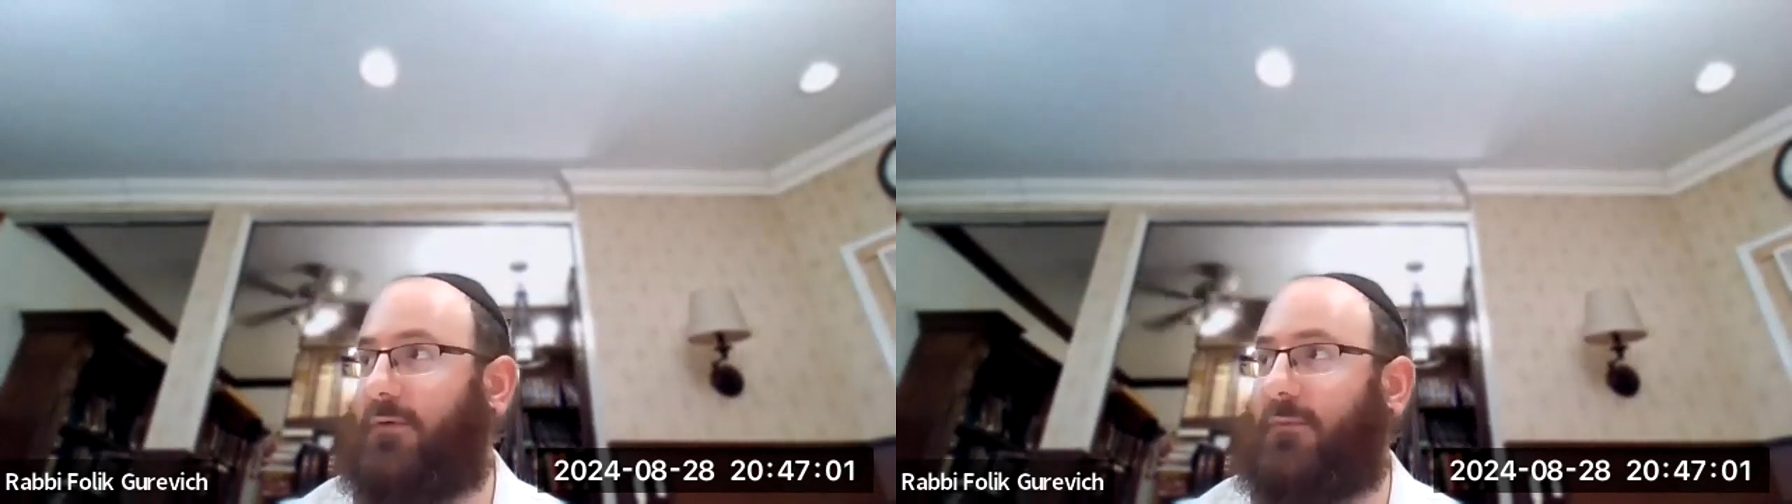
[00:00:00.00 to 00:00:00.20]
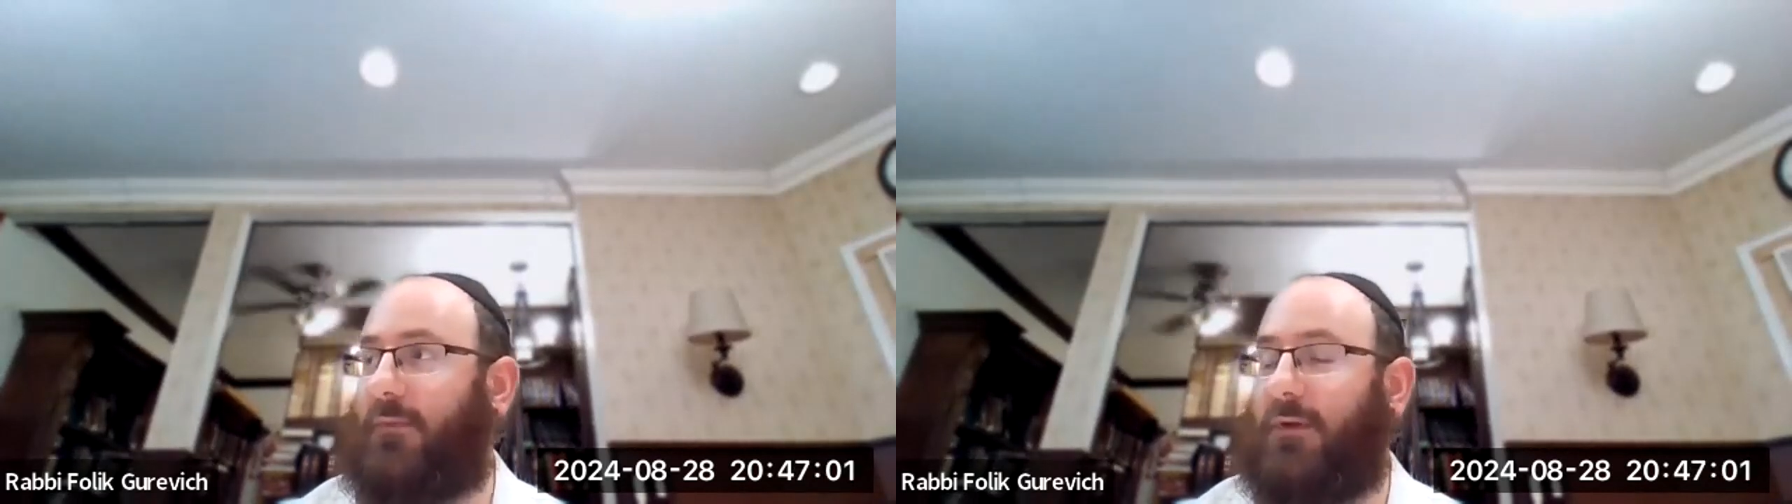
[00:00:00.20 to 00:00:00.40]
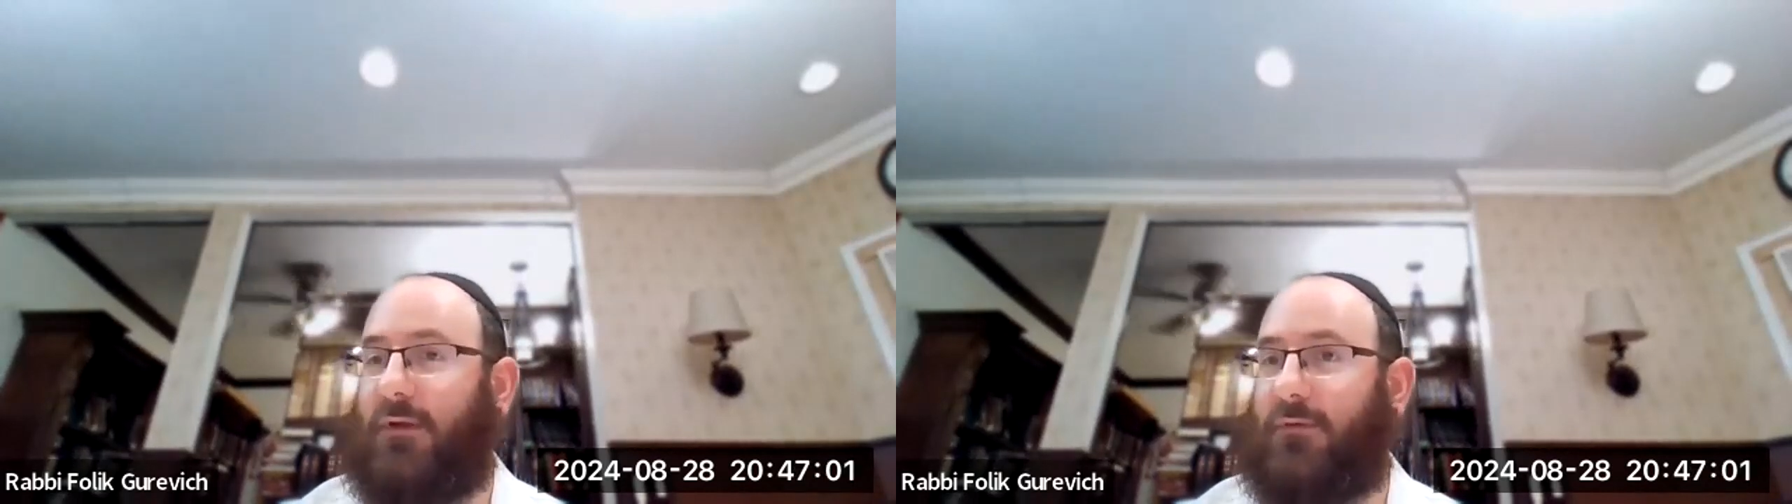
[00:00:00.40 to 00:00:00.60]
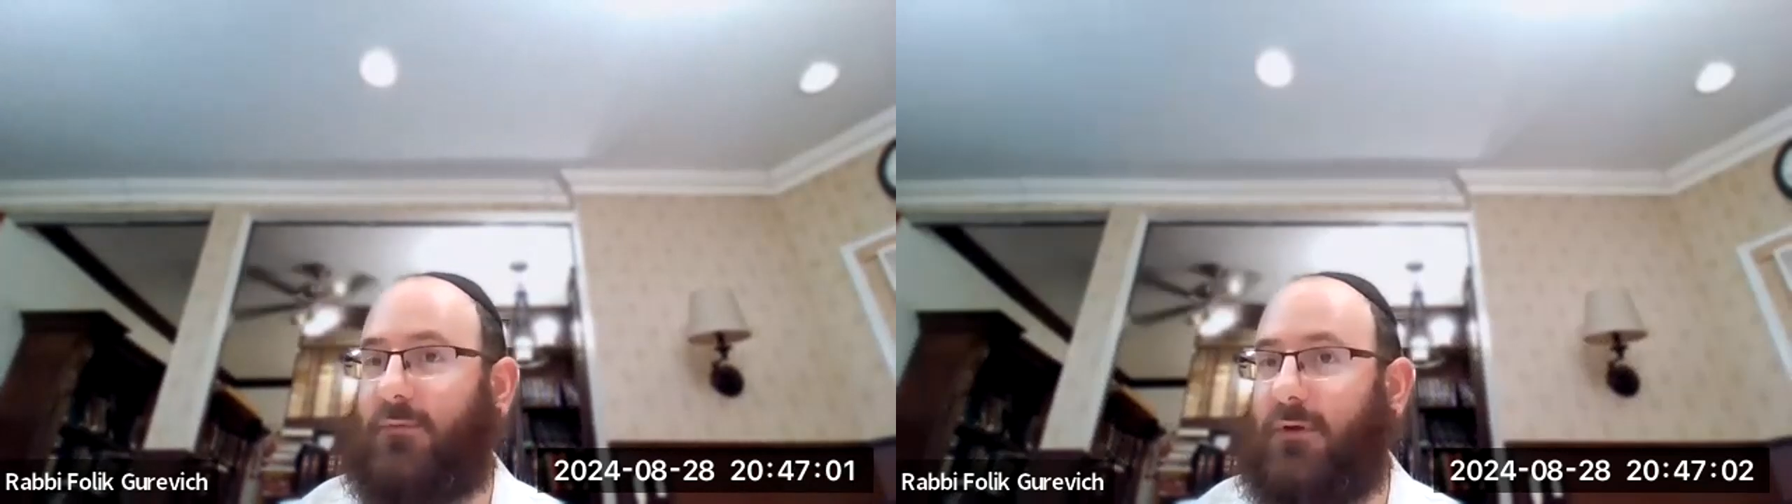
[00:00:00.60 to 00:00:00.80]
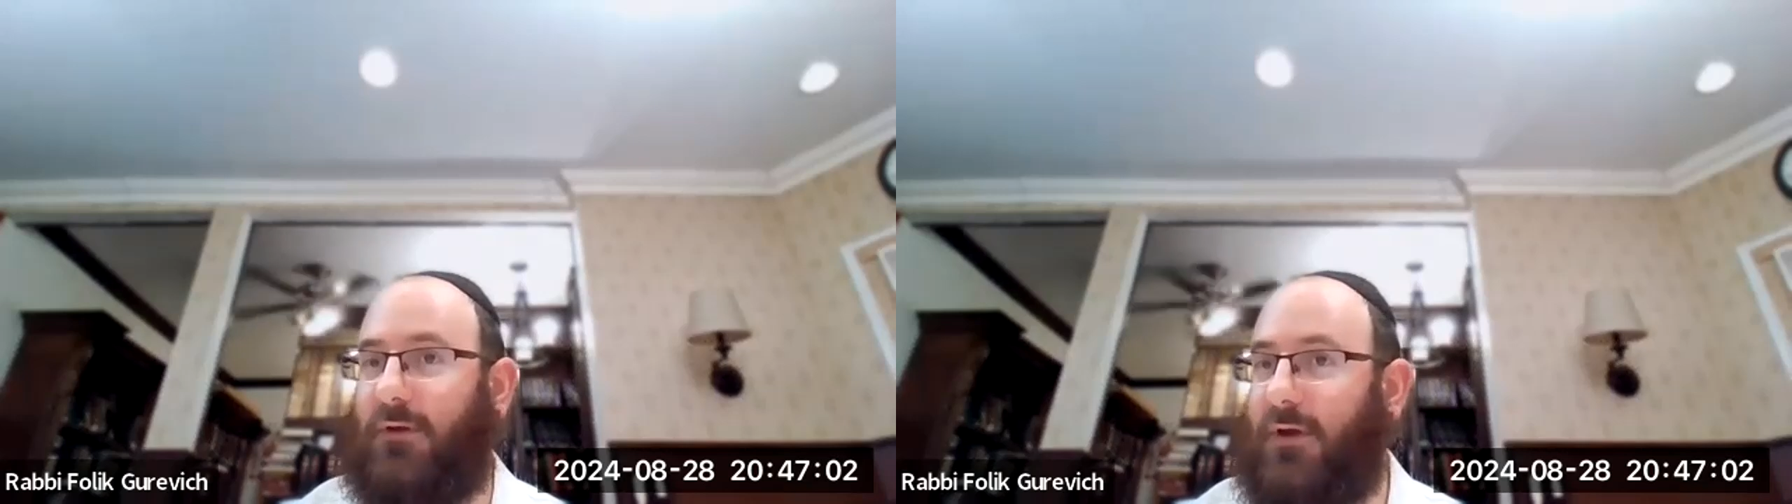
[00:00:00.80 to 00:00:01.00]
What does it mean that
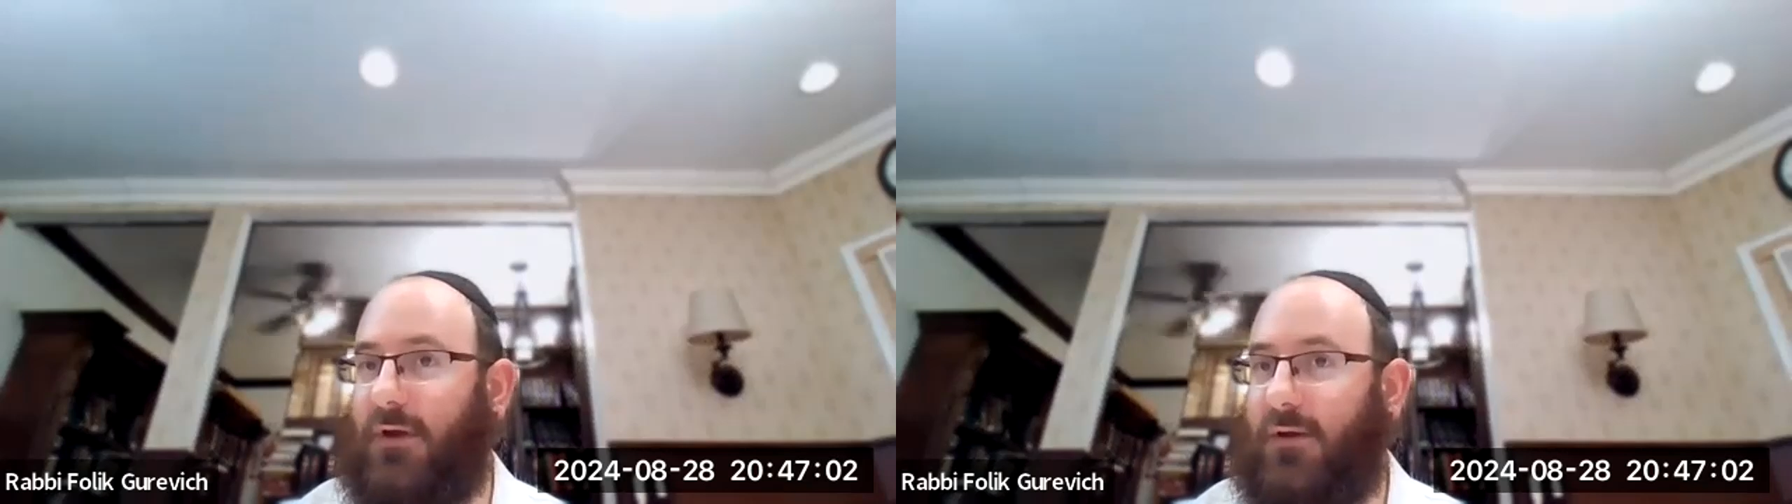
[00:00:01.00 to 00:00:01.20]
we